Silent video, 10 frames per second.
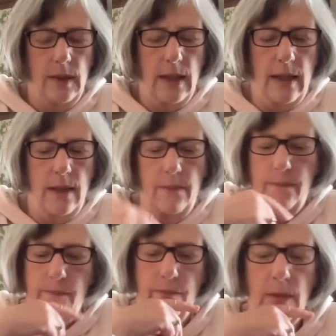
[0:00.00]
um,
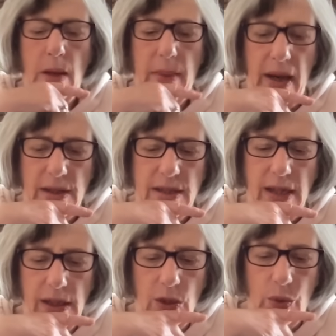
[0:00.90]
about
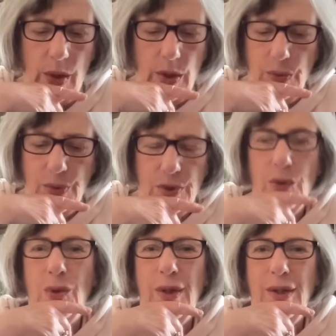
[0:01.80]
telling your own
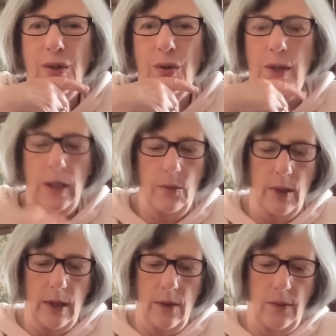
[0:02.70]
story and not
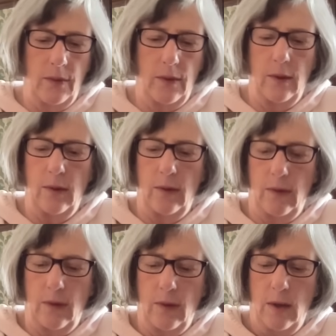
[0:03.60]
anyone
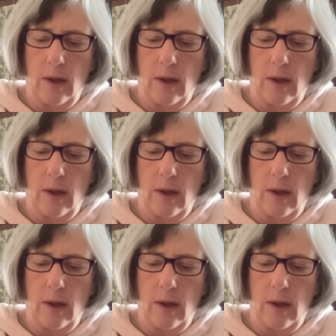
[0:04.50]
else's.